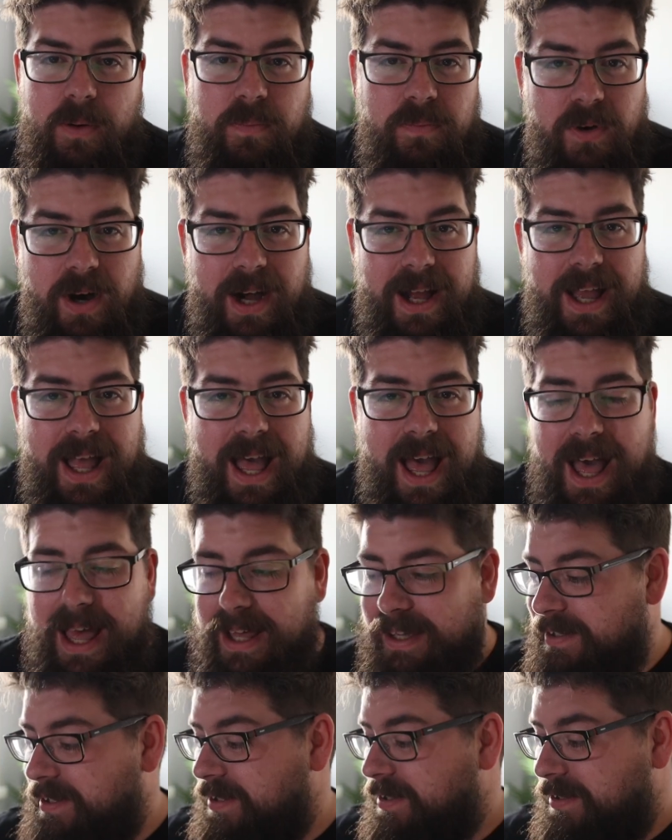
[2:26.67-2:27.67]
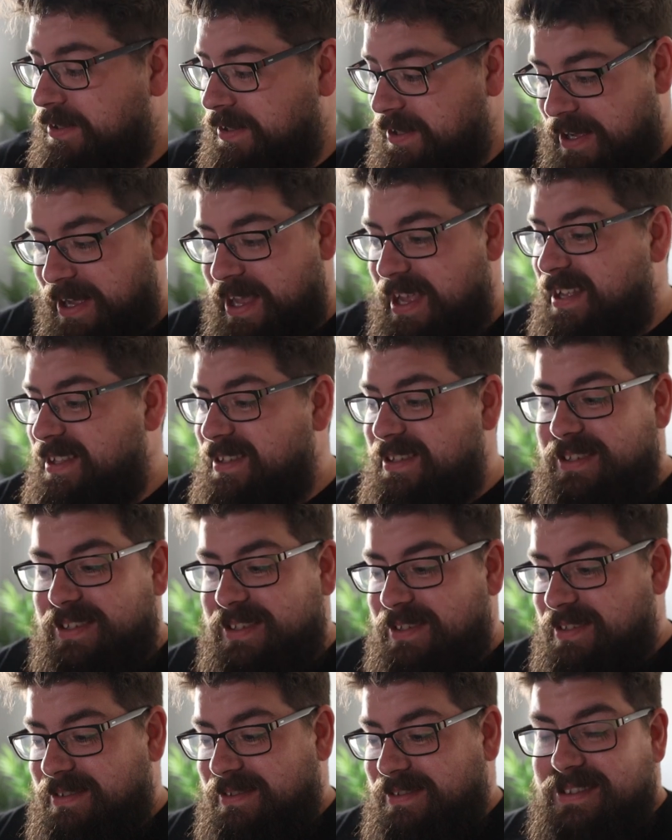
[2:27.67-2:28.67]
on what I had that
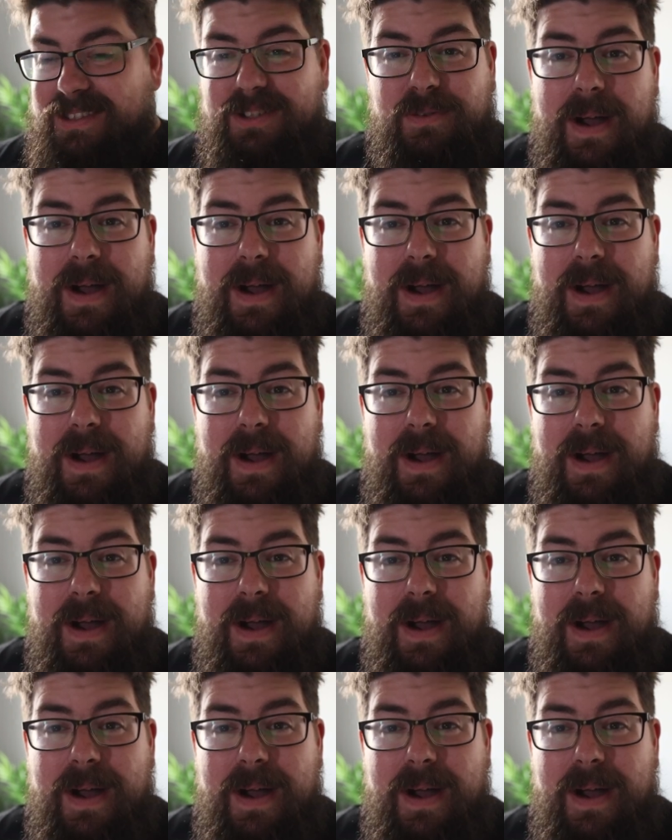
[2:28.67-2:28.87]
it's